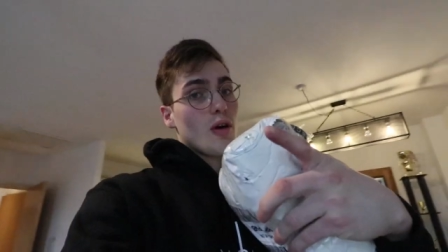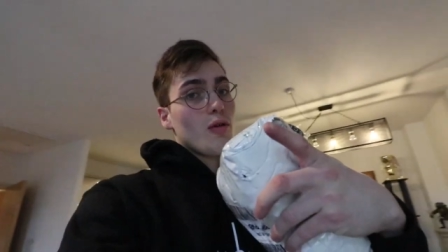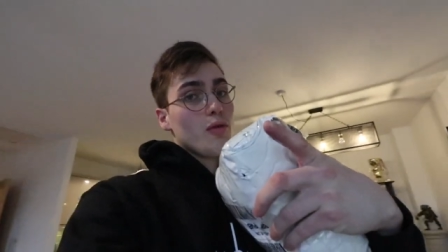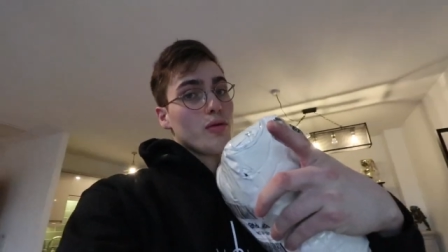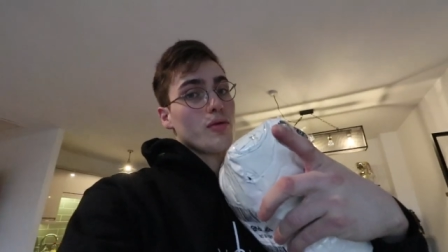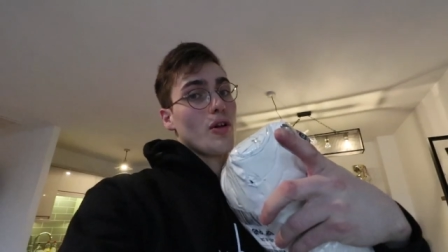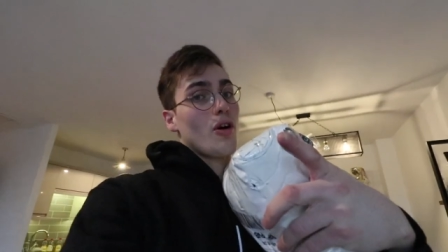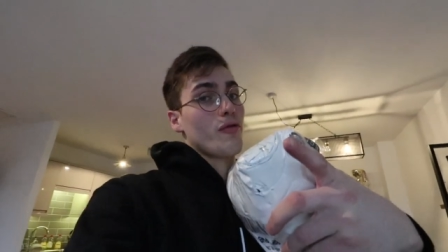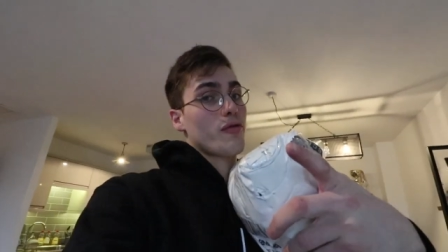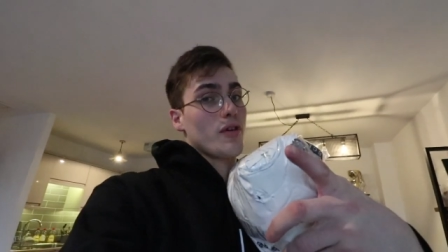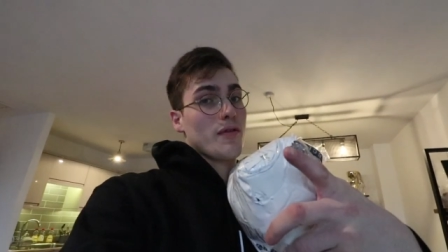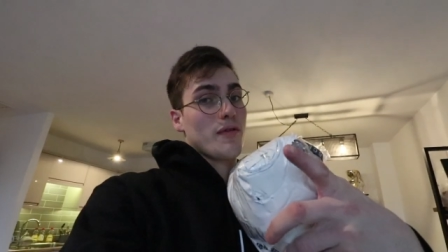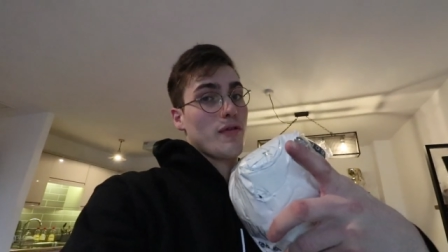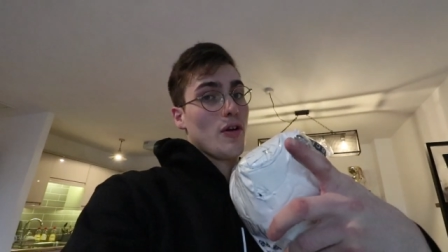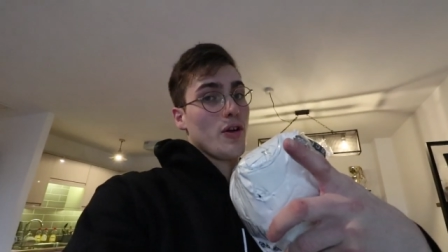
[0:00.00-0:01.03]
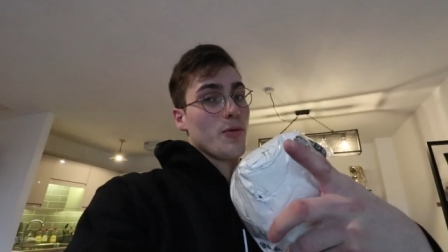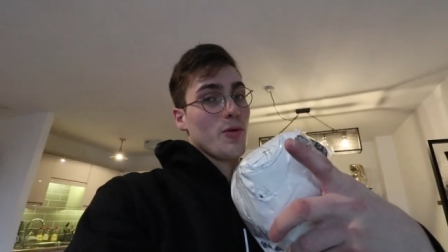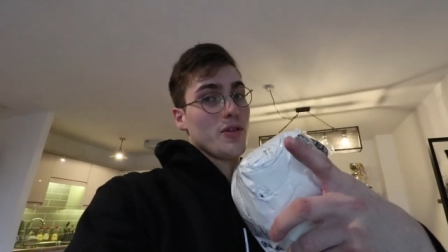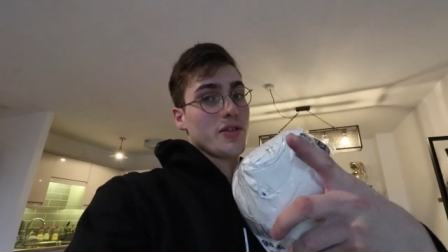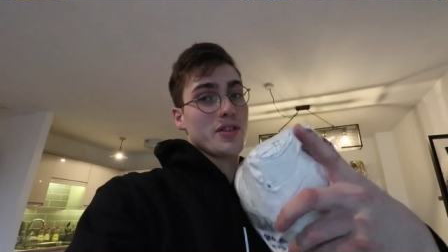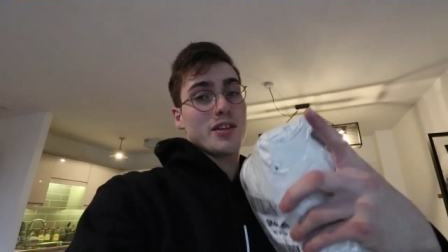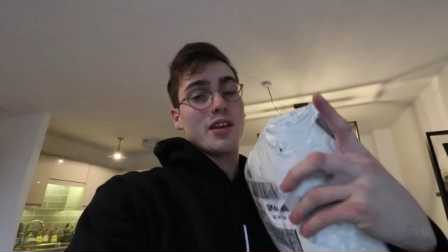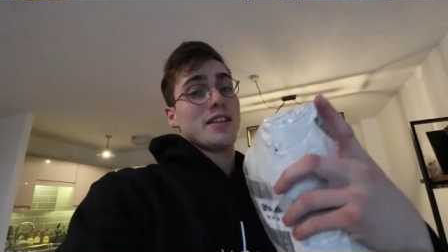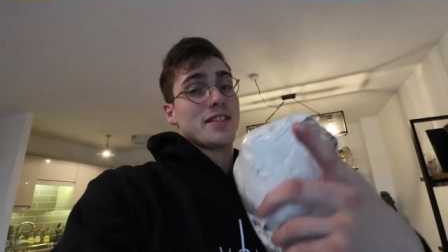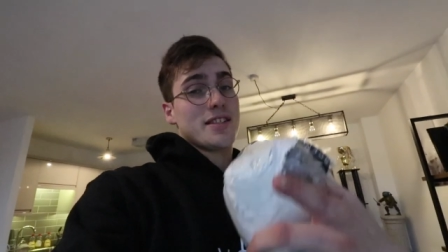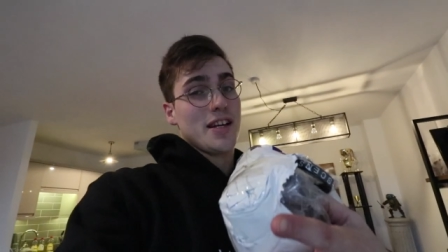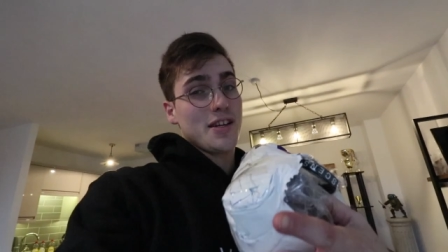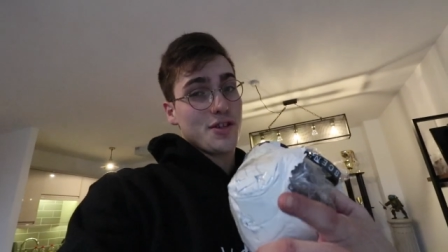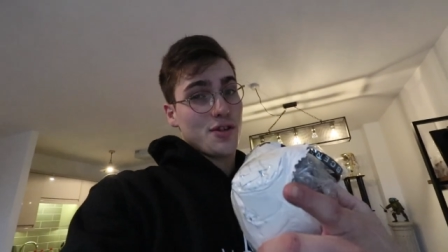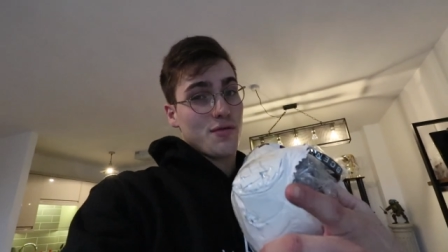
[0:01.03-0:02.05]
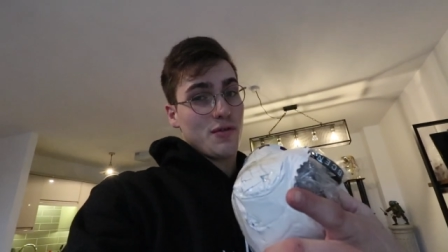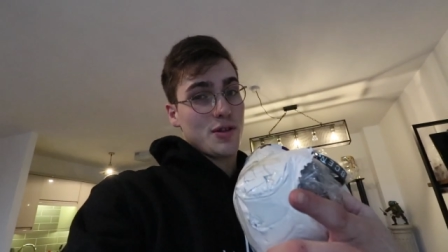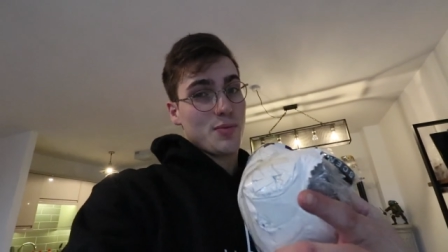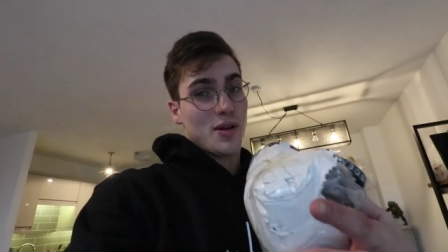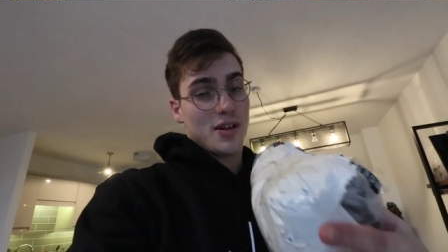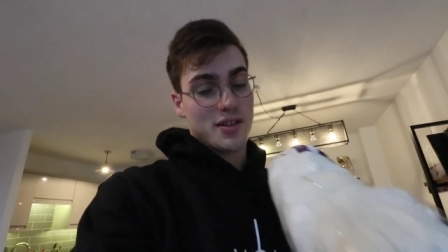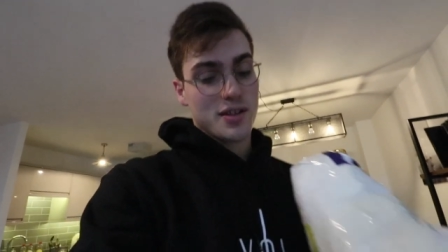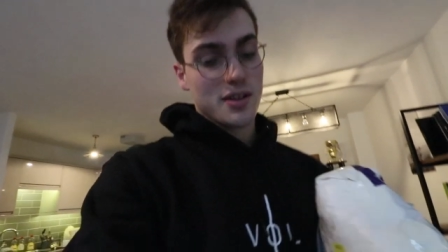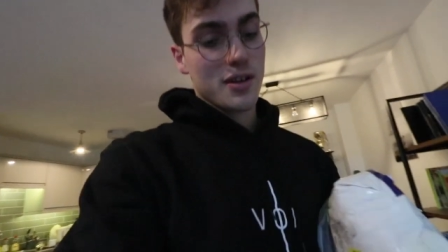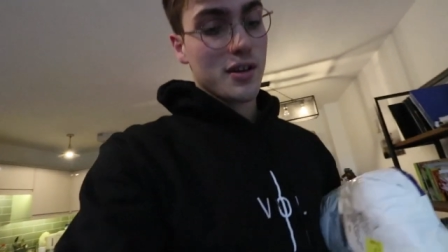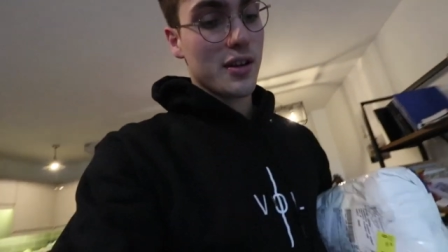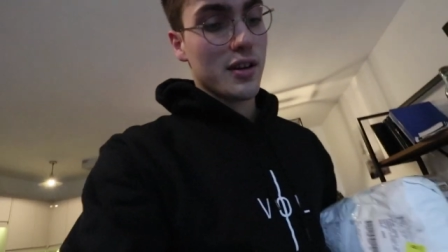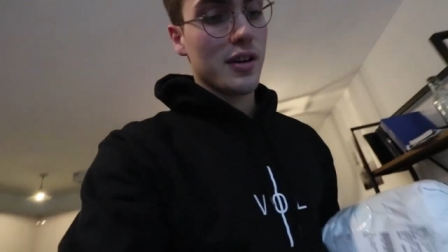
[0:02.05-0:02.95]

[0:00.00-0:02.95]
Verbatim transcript: No, not Forever Flying ones. Ascension wristbands.